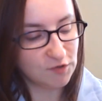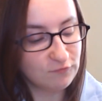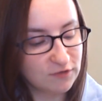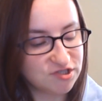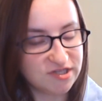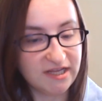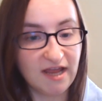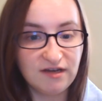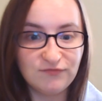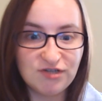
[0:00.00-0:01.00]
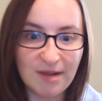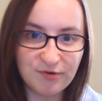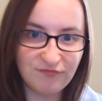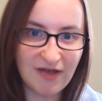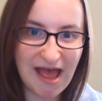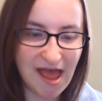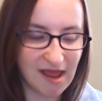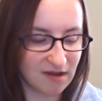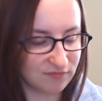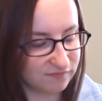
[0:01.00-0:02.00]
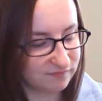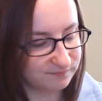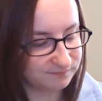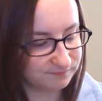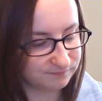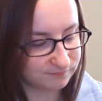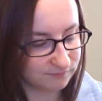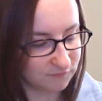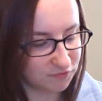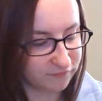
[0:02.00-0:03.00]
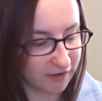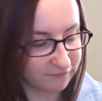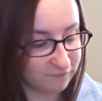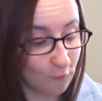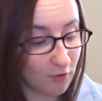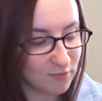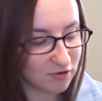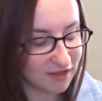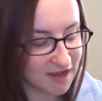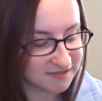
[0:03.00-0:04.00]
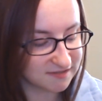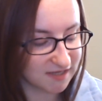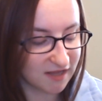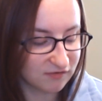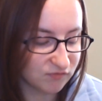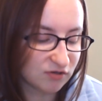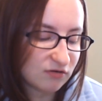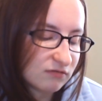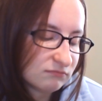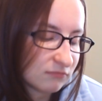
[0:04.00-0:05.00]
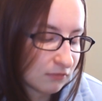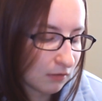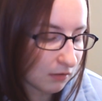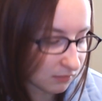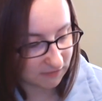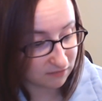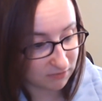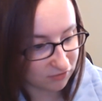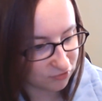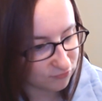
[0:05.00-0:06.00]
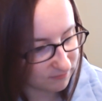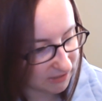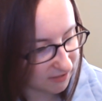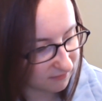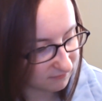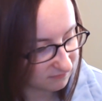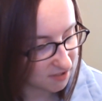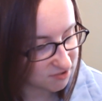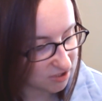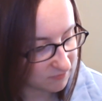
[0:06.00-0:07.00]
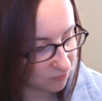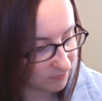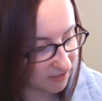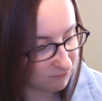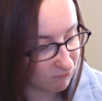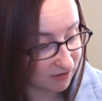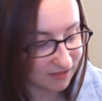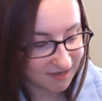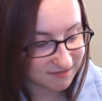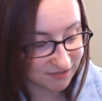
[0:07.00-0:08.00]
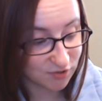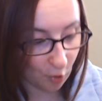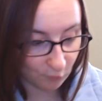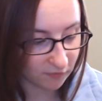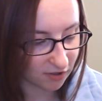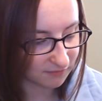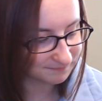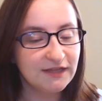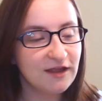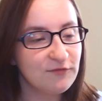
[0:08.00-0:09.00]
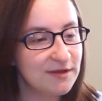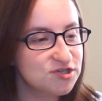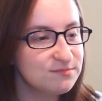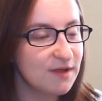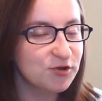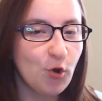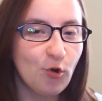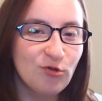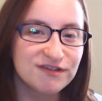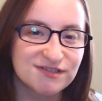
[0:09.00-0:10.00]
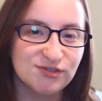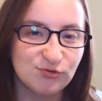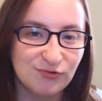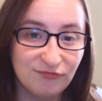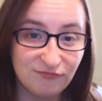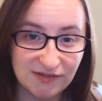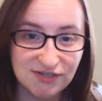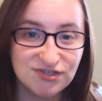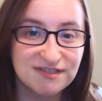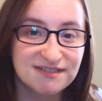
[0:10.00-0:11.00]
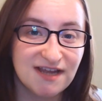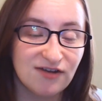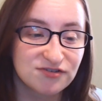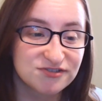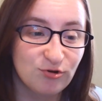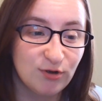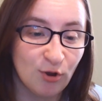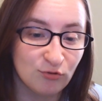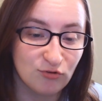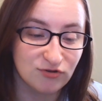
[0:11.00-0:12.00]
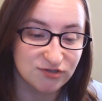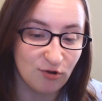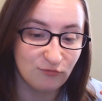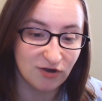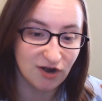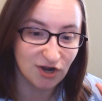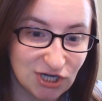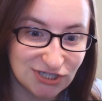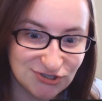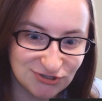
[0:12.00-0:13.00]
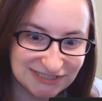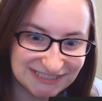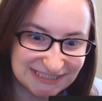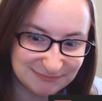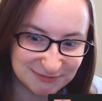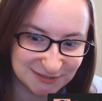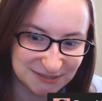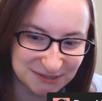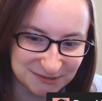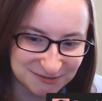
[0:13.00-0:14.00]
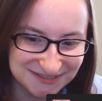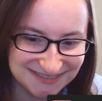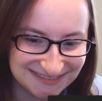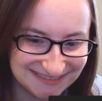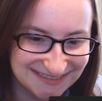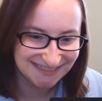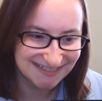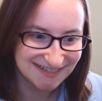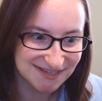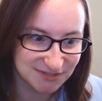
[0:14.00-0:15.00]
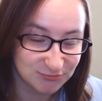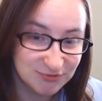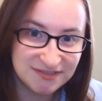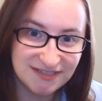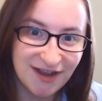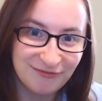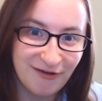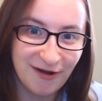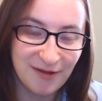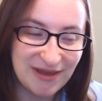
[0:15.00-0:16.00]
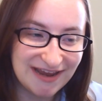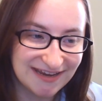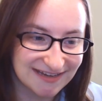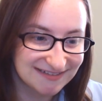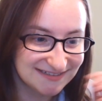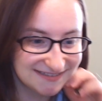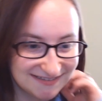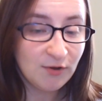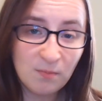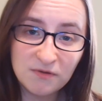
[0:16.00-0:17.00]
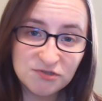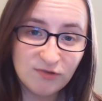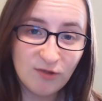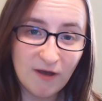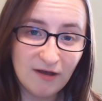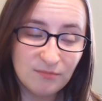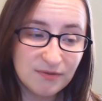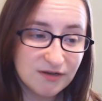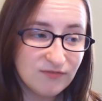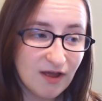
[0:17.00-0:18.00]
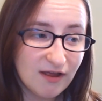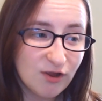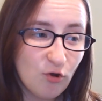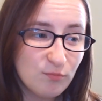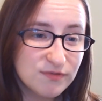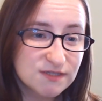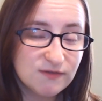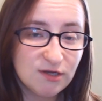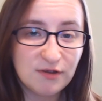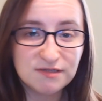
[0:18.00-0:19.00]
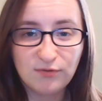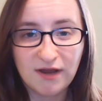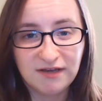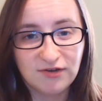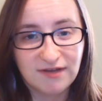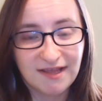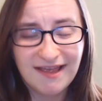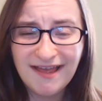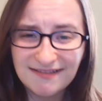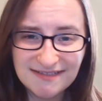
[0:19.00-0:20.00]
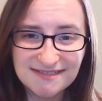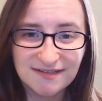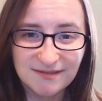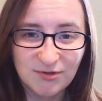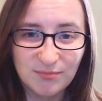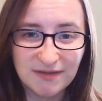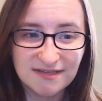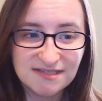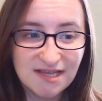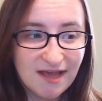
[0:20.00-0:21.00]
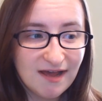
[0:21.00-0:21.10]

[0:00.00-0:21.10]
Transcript: You've reached the end of chapter 5. You've got 4 more classes ahead of you. And better you than me. Next chapter will begin when class is over. Like I've mentioned, my goal is to finish this entire story, although there's over 100 episodes. So we'll see how far I make it. I hope you're doing well, but if not, I hope this video has brightened your day at least a little bit.